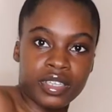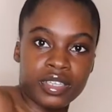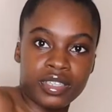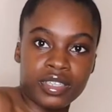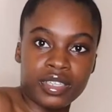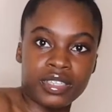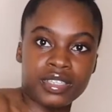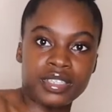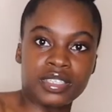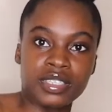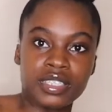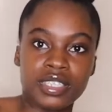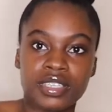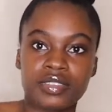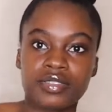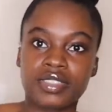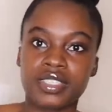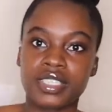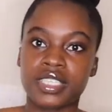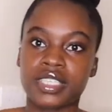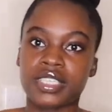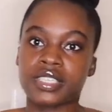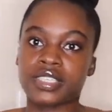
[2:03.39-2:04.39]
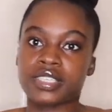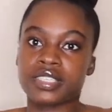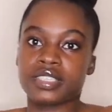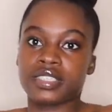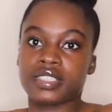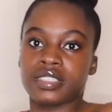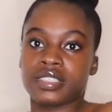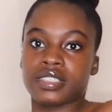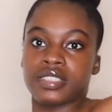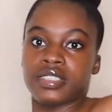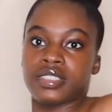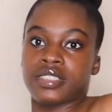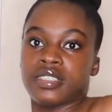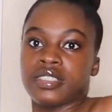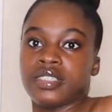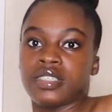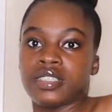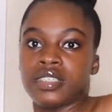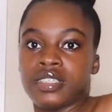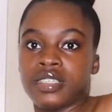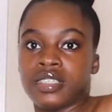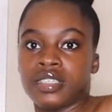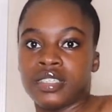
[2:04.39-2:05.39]
the sleeves here,
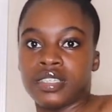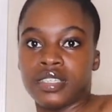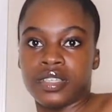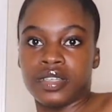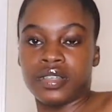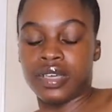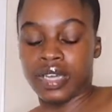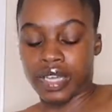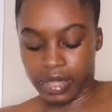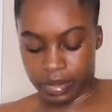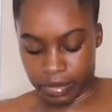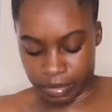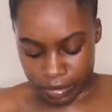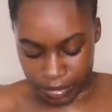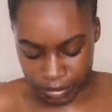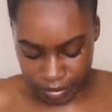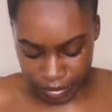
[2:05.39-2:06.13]
okay?